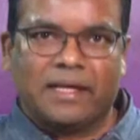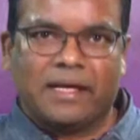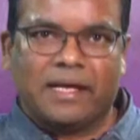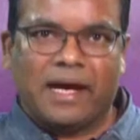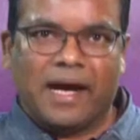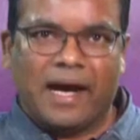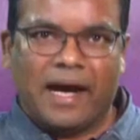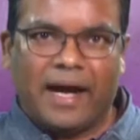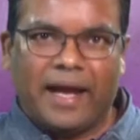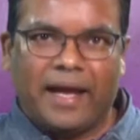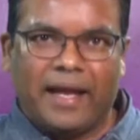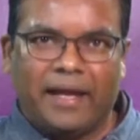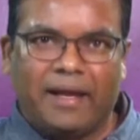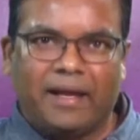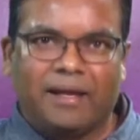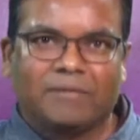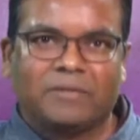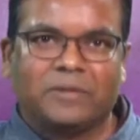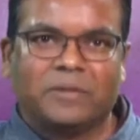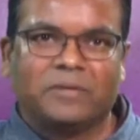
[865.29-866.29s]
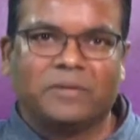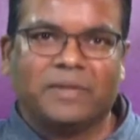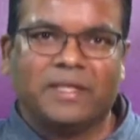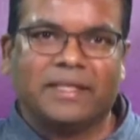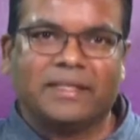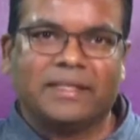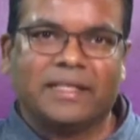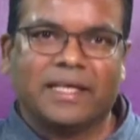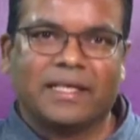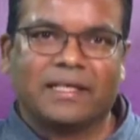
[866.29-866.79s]
high enough to
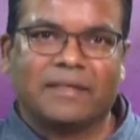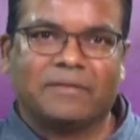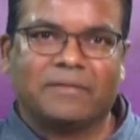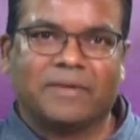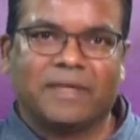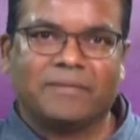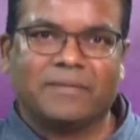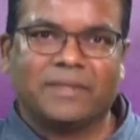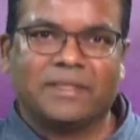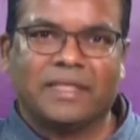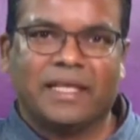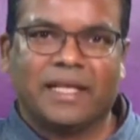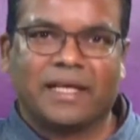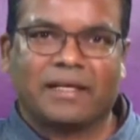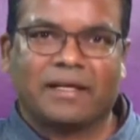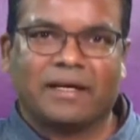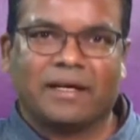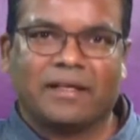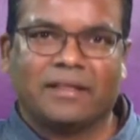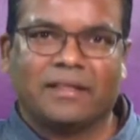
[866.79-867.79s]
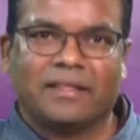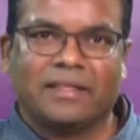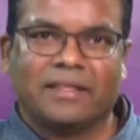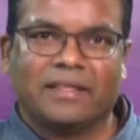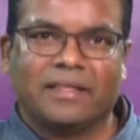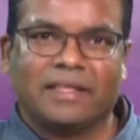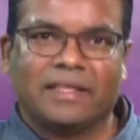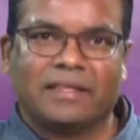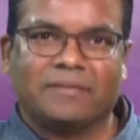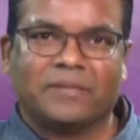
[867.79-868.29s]
eject one of these electrons,
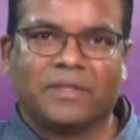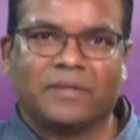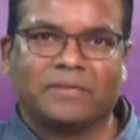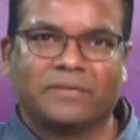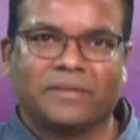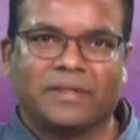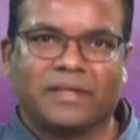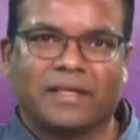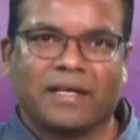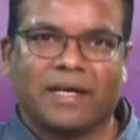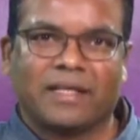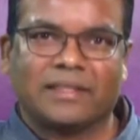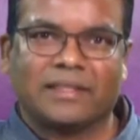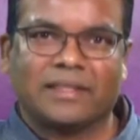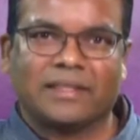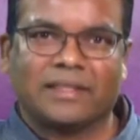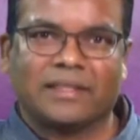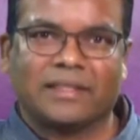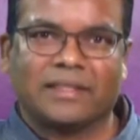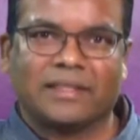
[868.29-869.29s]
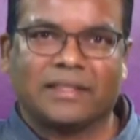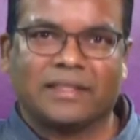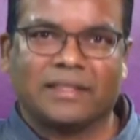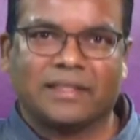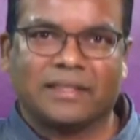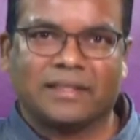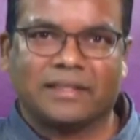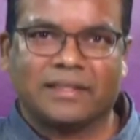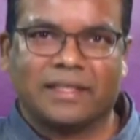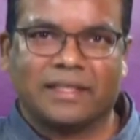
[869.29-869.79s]
the absorption cross section
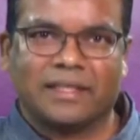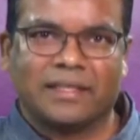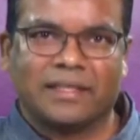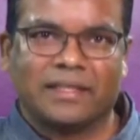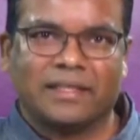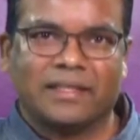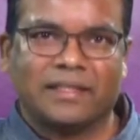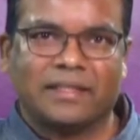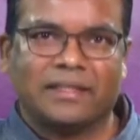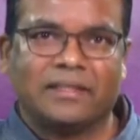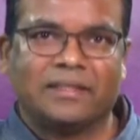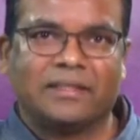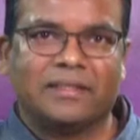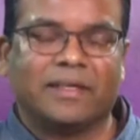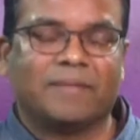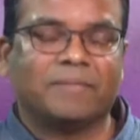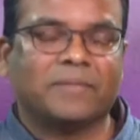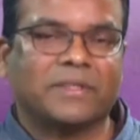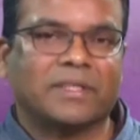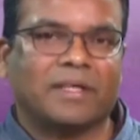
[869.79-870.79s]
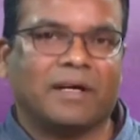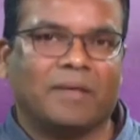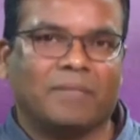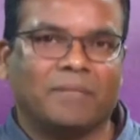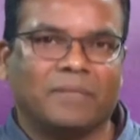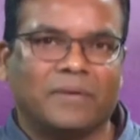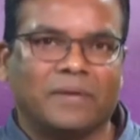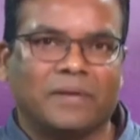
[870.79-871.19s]
suddenly jumps up,